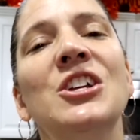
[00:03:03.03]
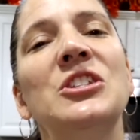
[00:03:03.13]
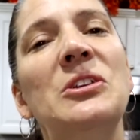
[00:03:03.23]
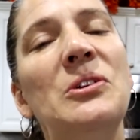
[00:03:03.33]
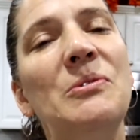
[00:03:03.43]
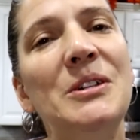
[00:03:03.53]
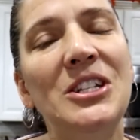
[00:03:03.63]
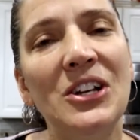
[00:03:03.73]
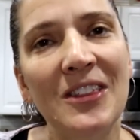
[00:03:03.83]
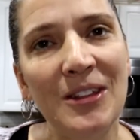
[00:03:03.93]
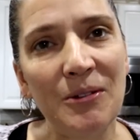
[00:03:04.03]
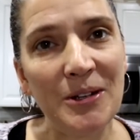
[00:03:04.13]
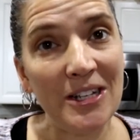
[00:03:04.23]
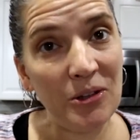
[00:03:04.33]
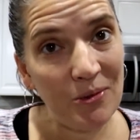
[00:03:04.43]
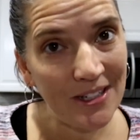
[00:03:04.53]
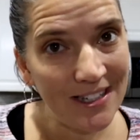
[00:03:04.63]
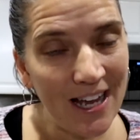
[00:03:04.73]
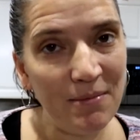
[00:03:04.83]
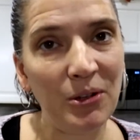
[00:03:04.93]
So we did the one
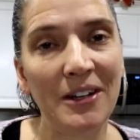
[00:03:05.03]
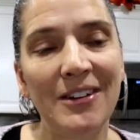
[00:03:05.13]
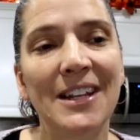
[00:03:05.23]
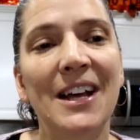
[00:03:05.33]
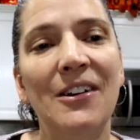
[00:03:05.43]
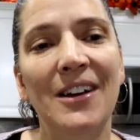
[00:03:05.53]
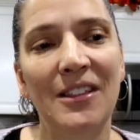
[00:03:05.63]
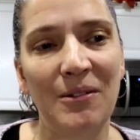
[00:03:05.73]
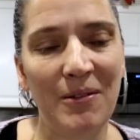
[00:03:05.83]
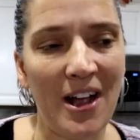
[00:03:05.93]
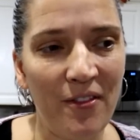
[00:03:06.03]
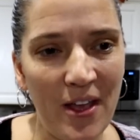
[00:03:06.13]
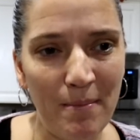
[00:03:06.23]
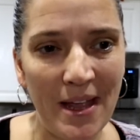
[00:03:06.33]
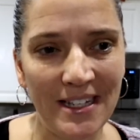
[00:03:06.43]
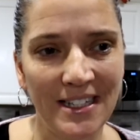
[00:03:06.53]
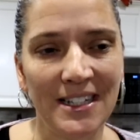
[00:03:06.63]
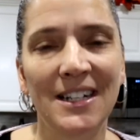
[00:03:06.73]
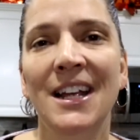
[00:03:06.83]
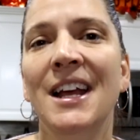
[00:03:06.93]
side, pulled everything out, and then we got that
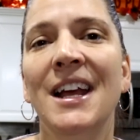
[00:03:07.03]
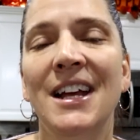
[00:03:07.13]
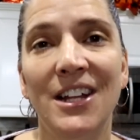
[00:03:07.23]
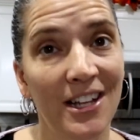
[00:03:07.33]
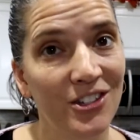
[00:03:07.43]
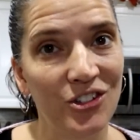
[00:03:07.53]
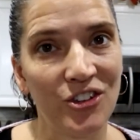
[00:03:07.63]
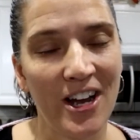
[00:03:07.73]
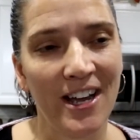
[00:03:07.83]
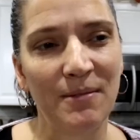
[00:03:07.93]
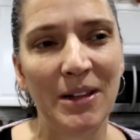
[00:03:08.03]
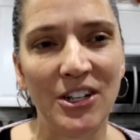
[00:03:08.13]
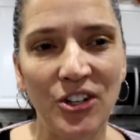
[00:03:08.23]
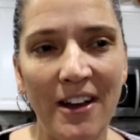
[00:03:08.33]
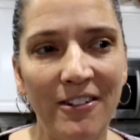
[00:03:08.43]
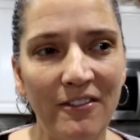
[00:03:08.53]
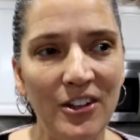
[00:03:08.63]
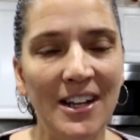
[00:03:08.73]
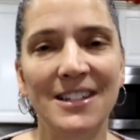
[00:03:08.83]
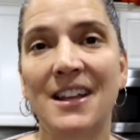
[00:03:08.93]
painted. It's drying. I'm gonna let it dry for a
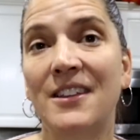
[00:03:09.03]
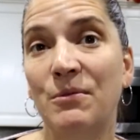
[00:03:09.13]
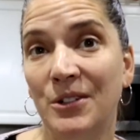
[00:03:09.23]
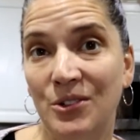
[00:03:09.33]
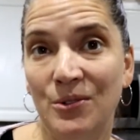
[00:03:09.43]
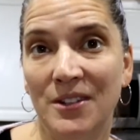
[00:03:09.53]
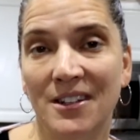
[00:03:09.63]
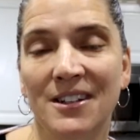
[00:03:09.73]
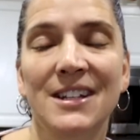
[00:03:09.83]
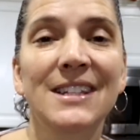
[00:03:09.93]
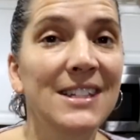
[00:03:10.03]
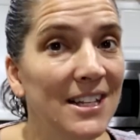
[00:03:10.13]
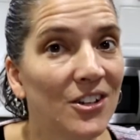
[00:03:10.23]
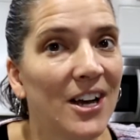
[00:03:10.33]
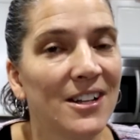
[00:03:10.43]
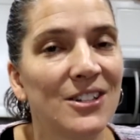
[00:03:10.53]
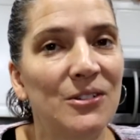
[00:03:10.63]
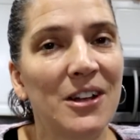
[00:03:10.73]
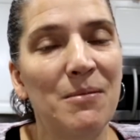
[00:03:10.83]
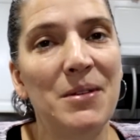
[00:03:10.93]
few days, and then we'll do the sealer on it
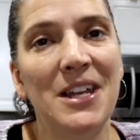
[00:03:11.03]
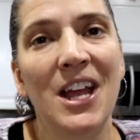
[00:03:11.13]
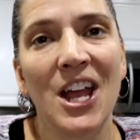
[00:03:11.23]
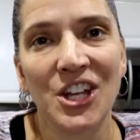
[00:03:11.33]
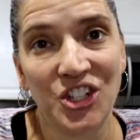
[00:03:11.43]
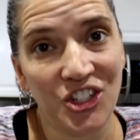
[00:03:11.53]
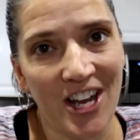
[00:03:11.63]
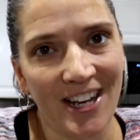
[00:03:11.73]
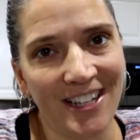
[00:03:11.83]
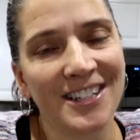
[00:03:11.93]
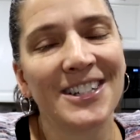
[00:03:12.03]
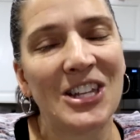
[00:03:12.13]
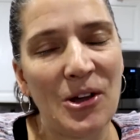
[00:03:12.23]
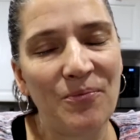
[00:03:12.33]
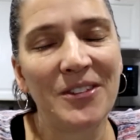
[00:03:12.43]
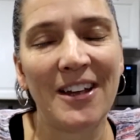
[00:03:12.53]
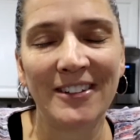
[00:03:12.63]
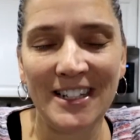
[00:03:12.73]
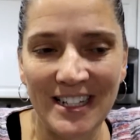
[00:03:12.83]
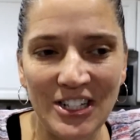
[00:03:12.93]
so it can be shiny. So
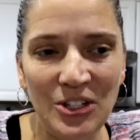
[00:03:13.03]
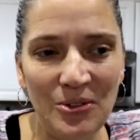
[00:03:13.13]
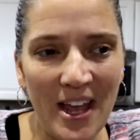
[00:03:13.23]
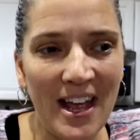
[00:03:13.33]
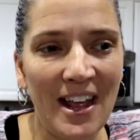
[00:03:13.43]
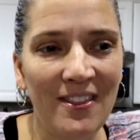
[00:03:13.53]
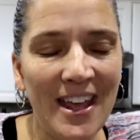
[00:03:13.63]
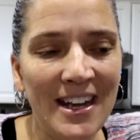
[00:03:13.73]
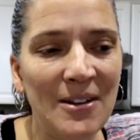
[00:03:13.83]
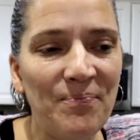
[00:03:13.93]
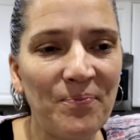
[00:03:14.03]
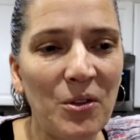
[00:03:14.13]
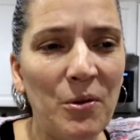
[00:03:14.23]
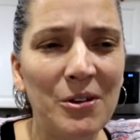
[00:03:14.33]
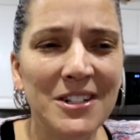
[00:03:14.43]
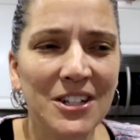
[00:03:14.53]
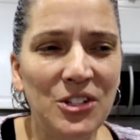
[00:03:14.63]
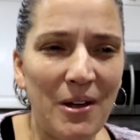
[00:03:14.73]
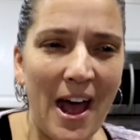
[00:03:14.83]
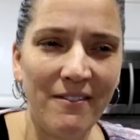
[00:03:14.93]
definitely do that. And then we were just
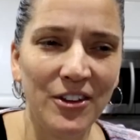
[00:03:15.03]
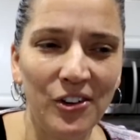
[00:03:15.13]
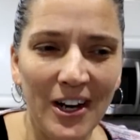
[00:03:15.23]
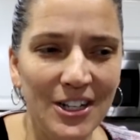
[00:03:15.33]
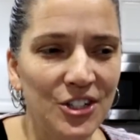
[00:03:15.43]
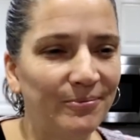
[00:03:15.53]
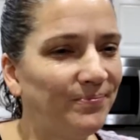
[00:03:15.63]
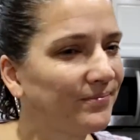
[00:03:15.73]
gonna do half the garage.